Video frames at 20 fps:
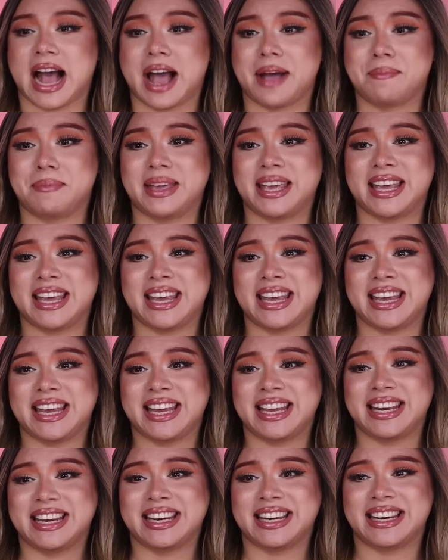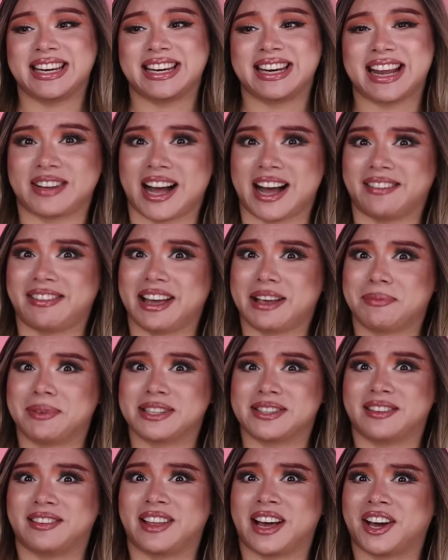I mean, I like
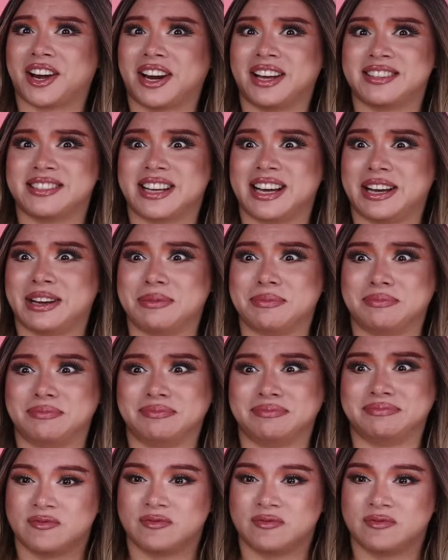Miss La Grande Dame.